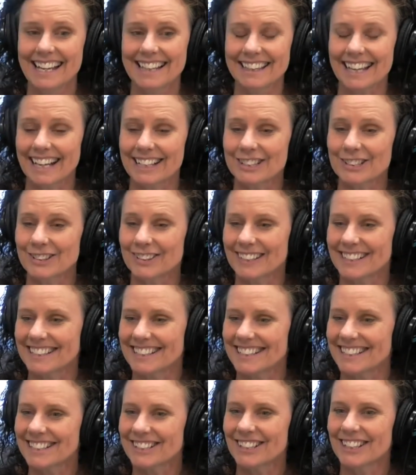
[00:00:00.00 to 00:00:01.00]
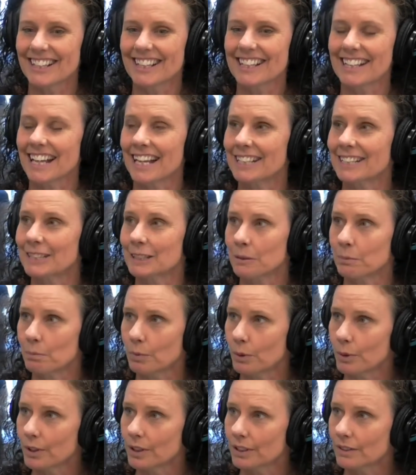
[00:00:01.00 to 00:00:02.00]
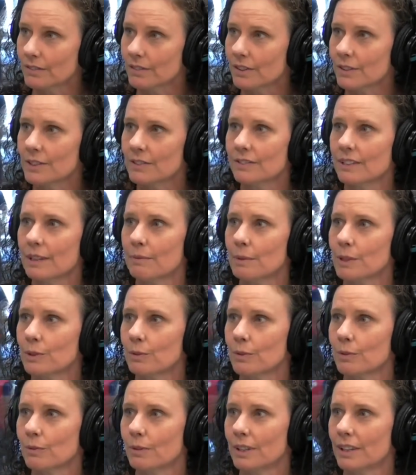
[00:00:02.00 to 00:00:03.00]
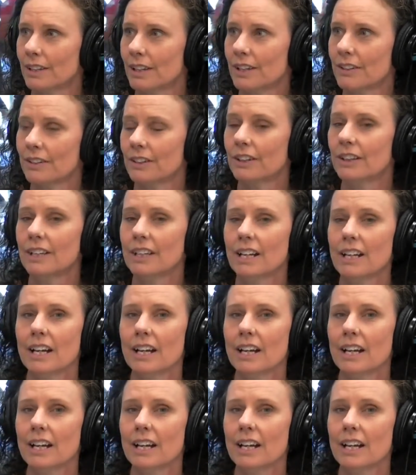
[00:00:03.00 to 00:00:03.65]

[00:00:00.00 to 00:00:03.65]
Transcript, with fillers: that transition and that support of those families with one another.